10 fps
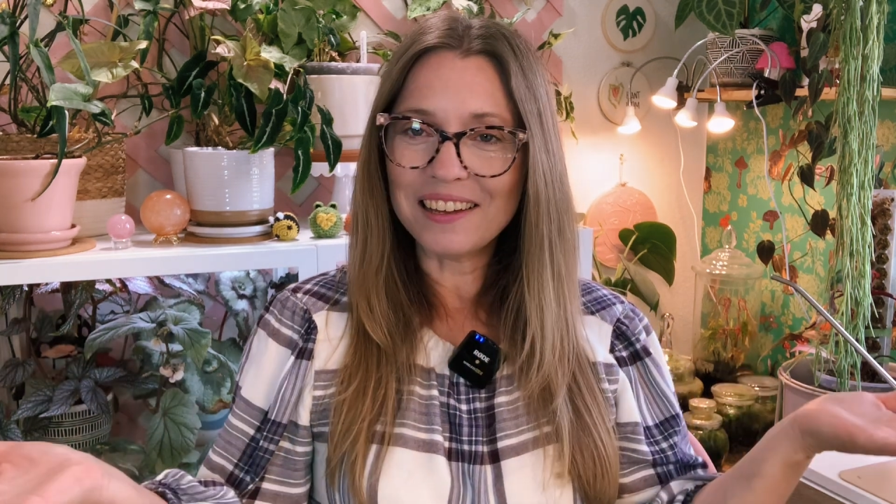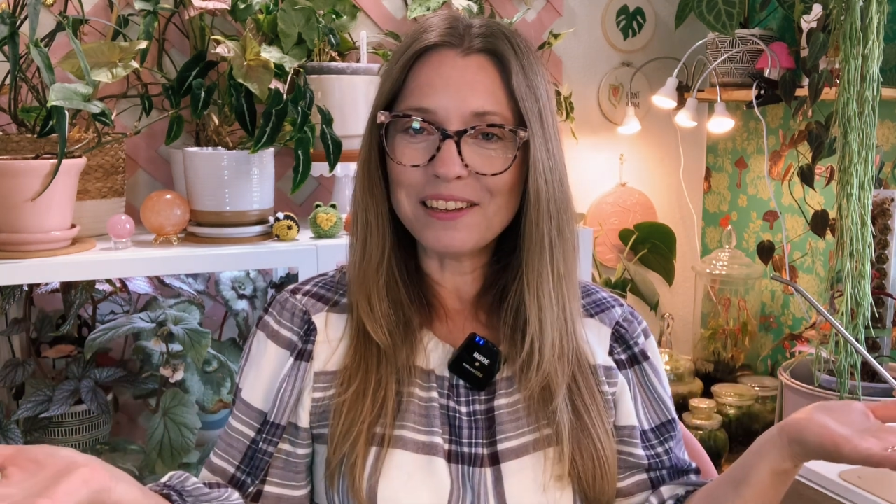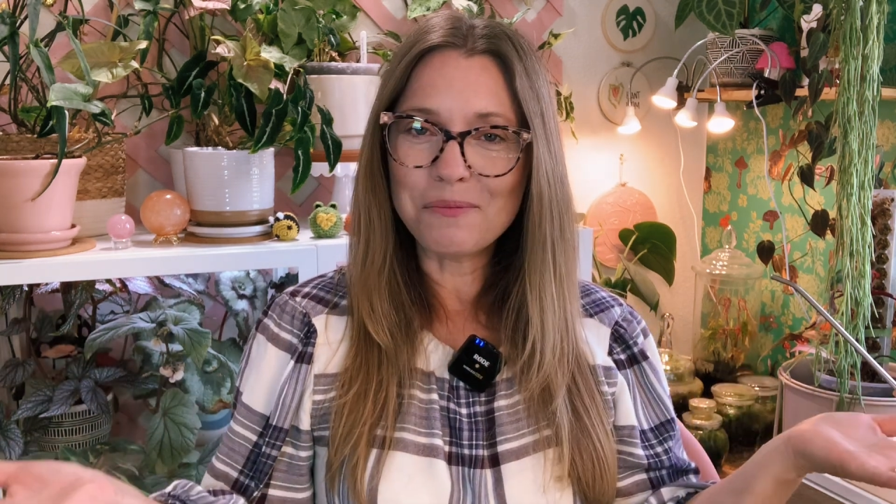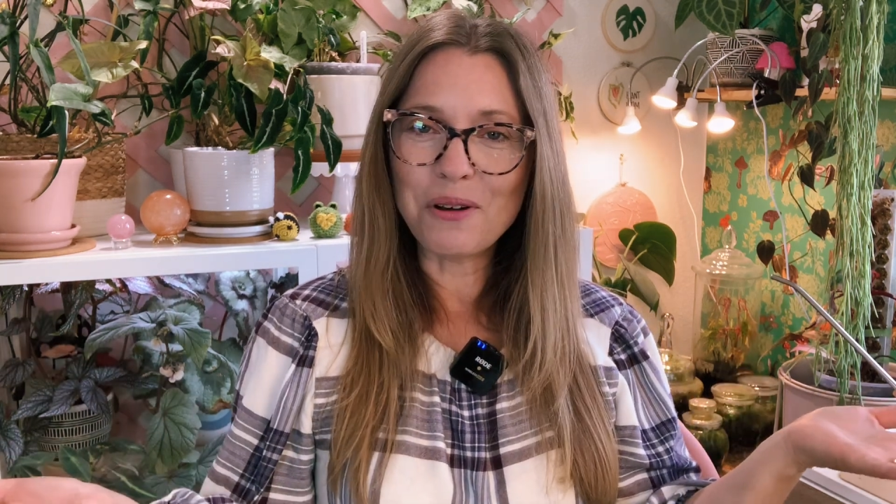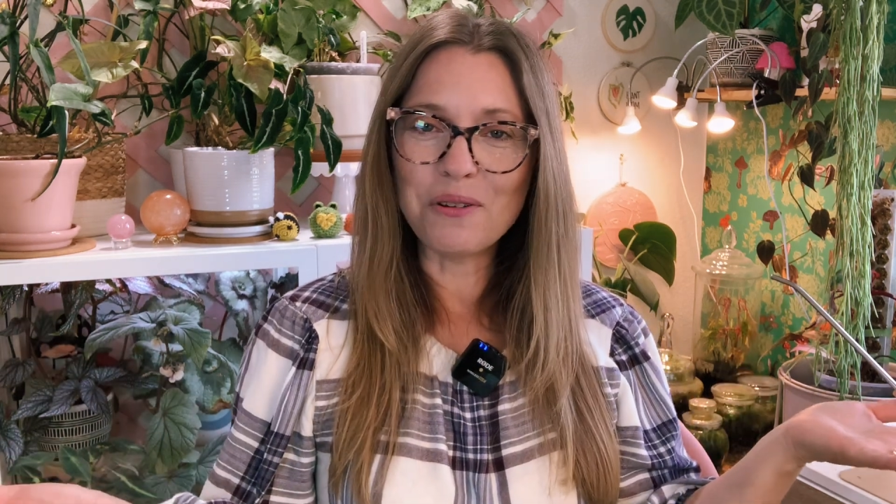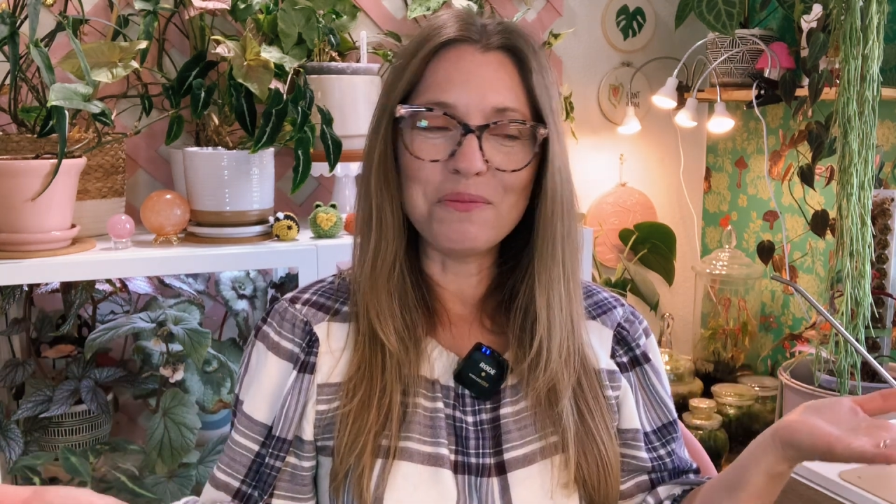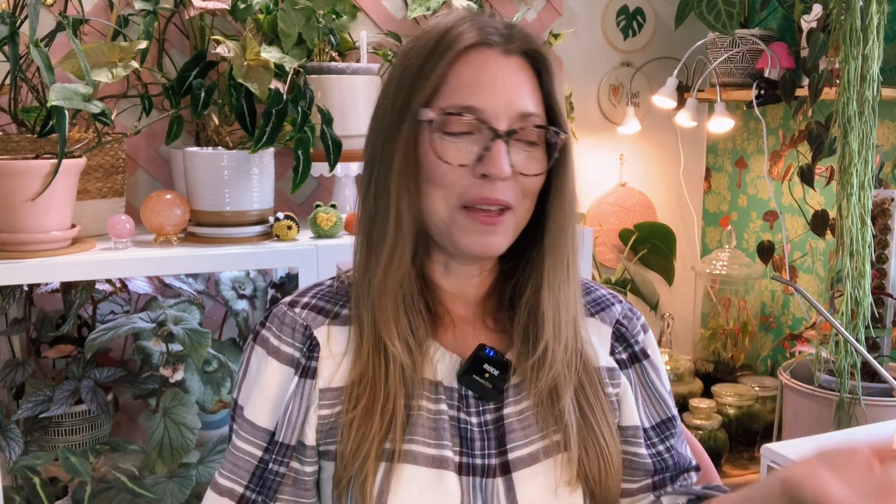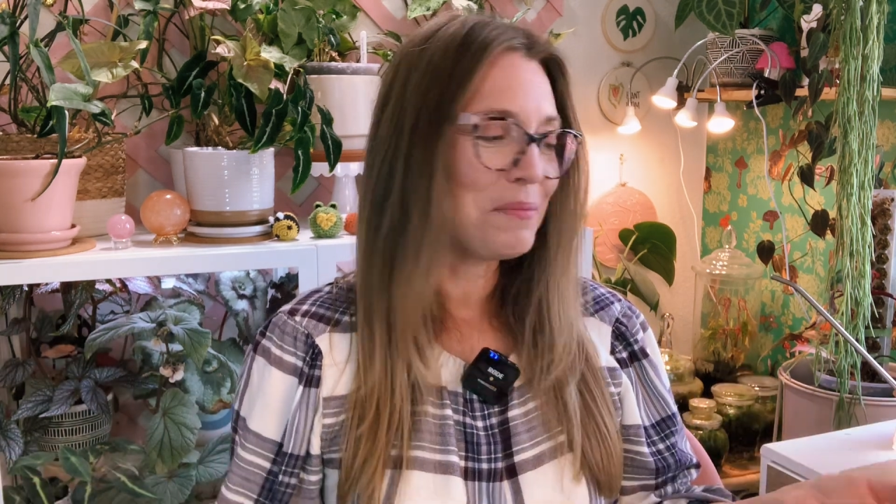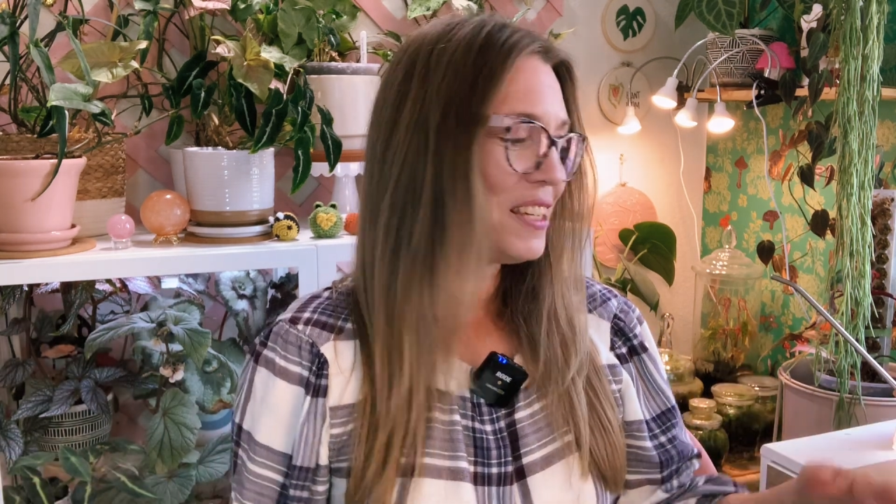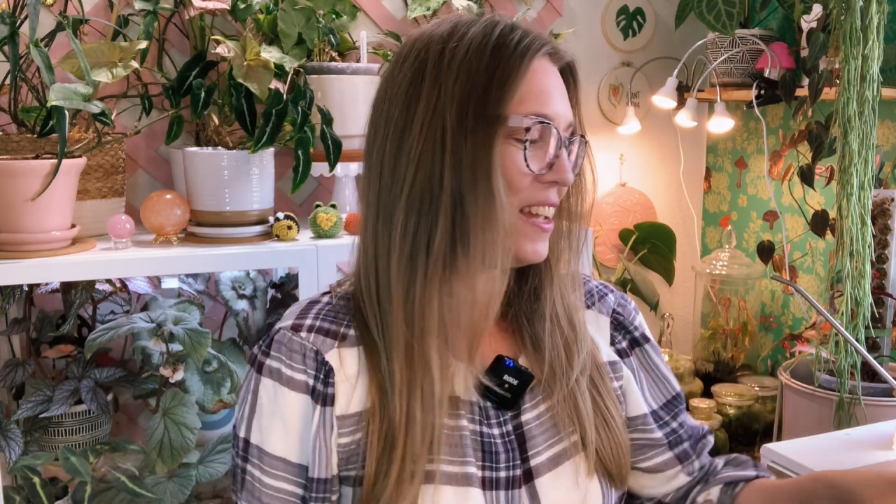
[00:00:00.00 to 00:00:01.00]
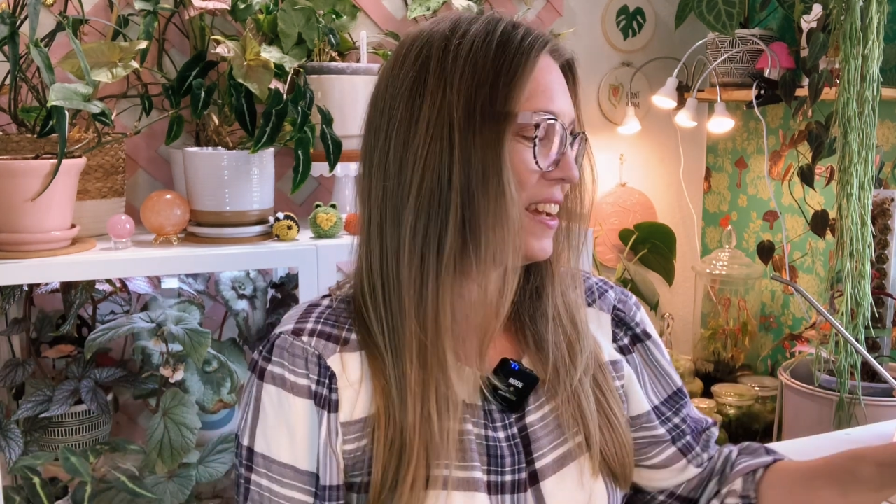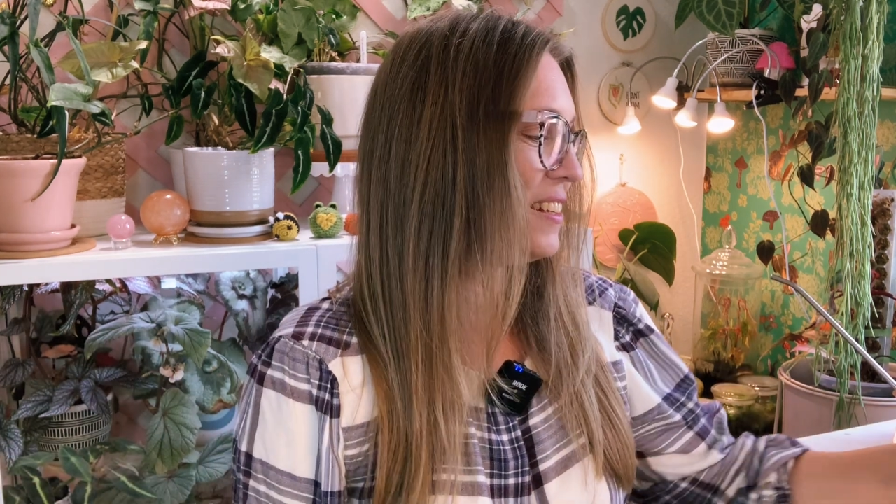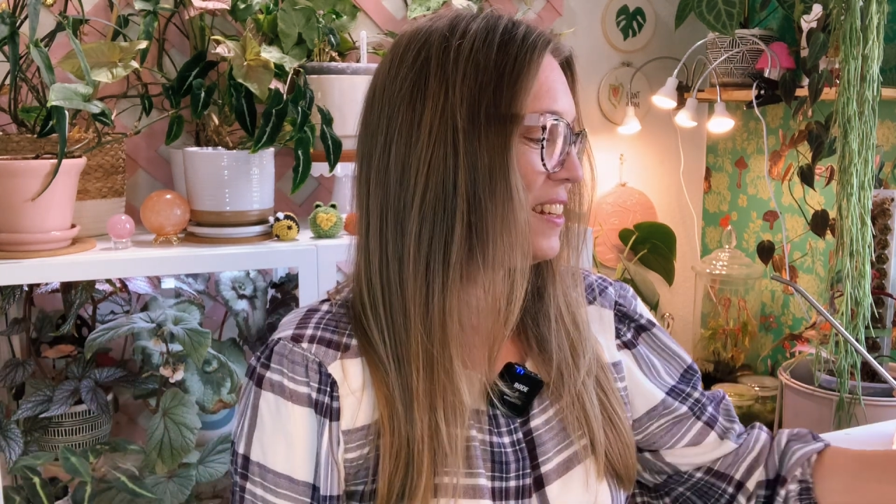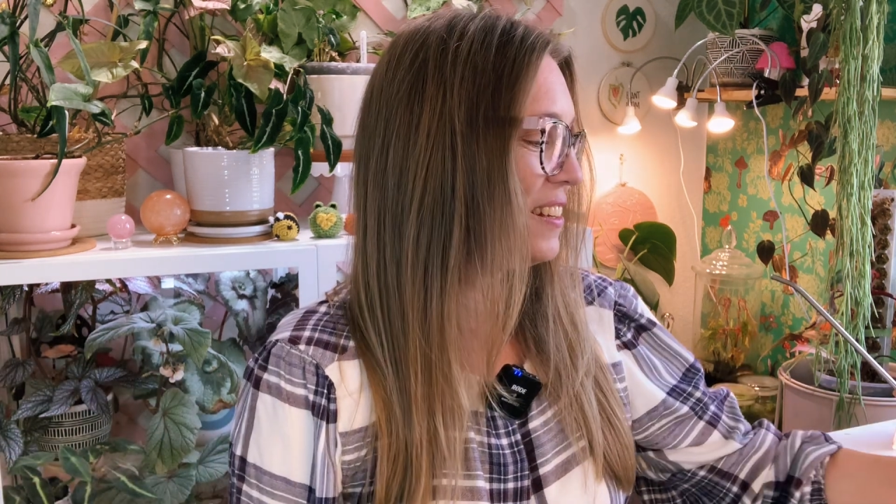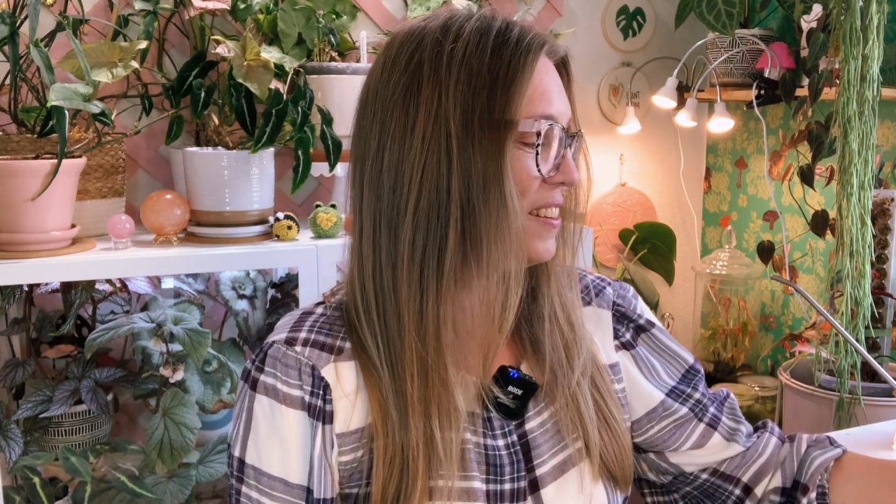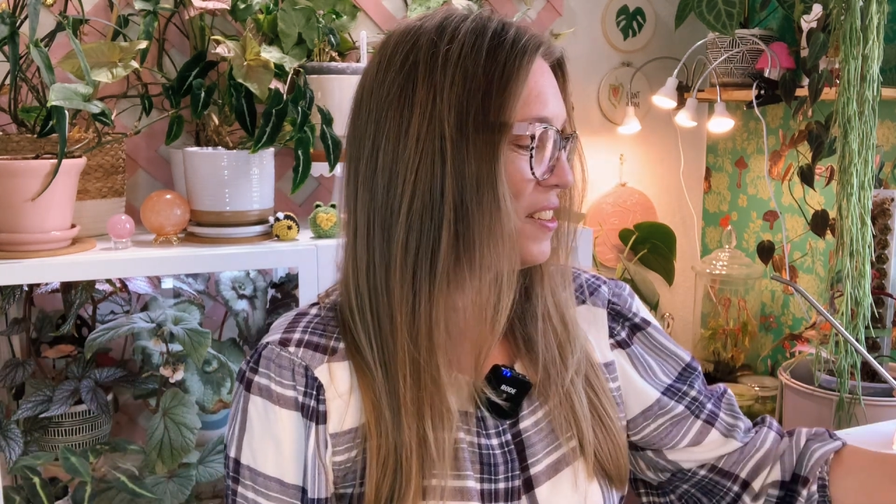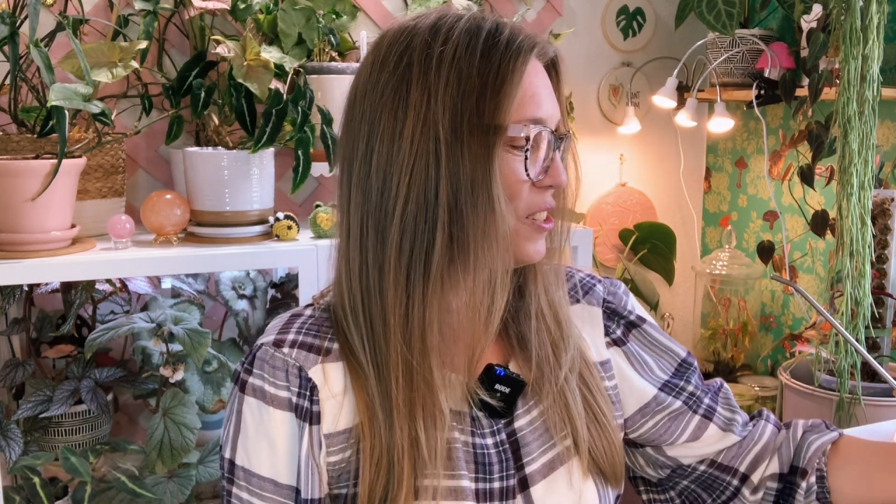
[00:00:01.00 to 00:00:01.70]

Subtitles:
come home empty-handed.